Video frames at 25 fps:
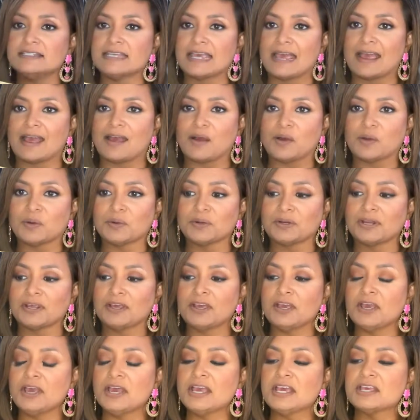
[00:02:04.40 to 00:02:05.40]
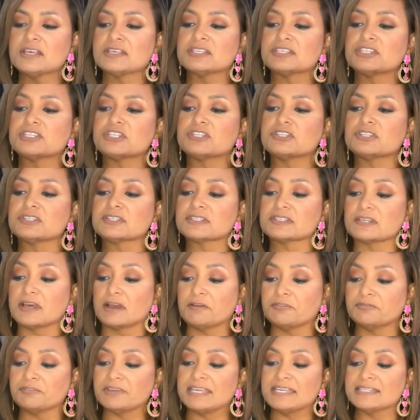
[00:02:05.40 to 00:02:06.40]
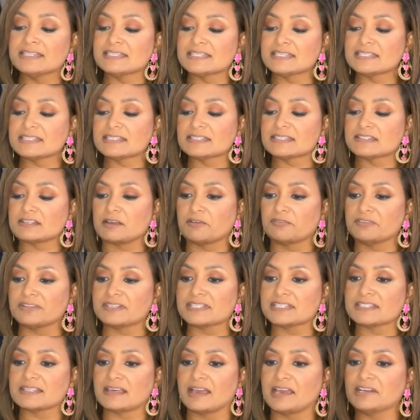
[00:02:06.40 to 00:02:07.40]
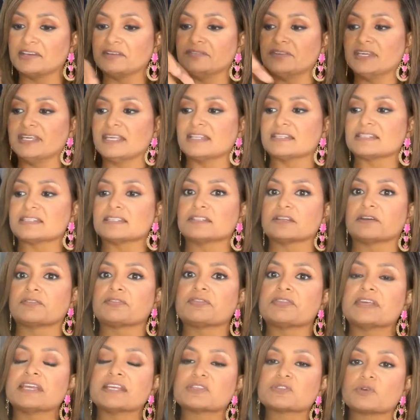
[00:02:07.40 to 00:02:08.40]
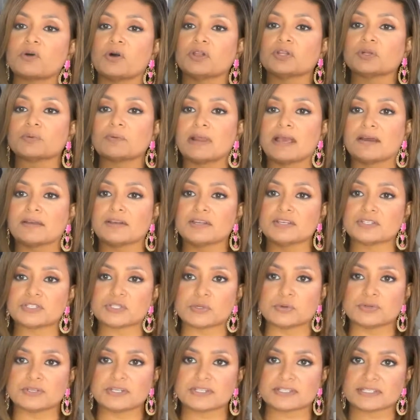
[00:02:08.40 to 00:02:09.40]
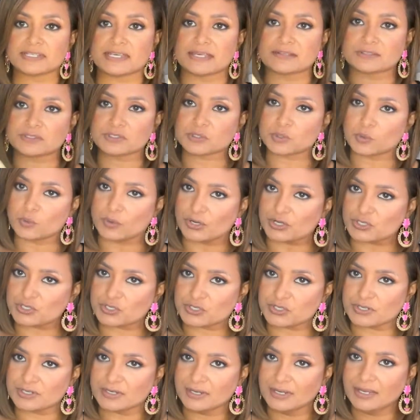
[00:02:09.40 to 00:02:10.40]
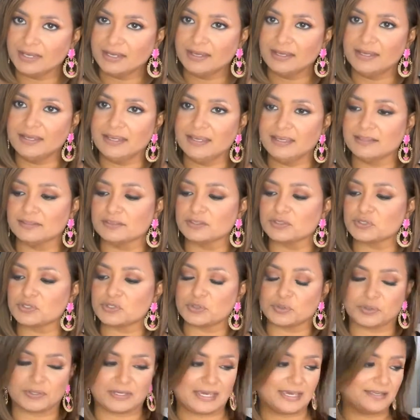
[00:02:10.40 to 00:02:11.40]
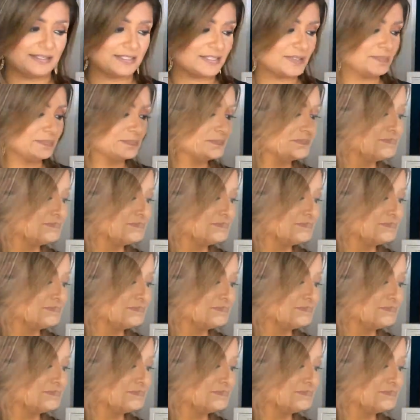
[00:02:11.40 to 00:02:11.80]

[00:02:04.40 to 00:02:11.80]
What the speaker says: down, stuff inside of it and stuff things all around it so it doesn't get squished in the suitcase.